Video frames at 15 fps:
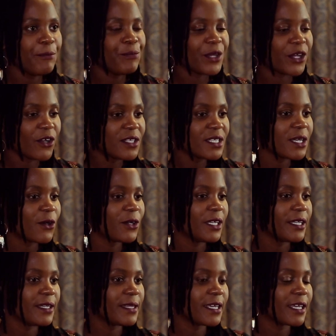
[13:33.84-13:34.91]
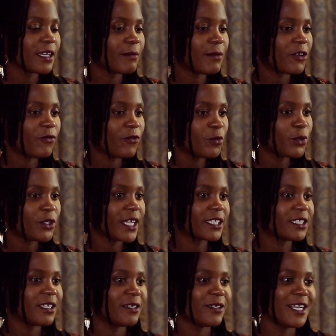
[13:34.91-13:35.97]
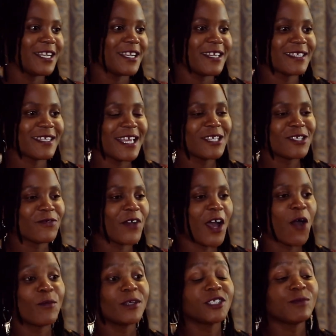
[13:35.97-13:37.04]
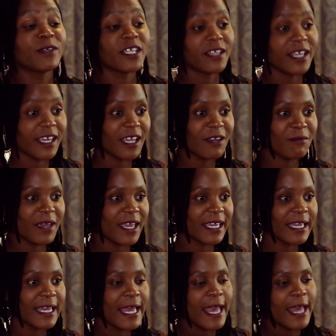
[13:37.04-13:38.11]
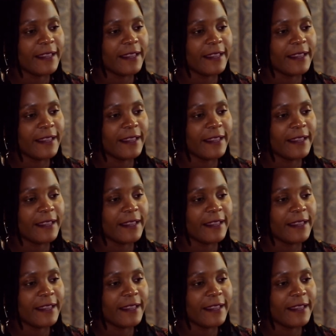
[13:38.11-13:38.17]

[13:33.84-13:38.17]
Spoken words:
because they're only thinking about food production in the sense of how much money they can make,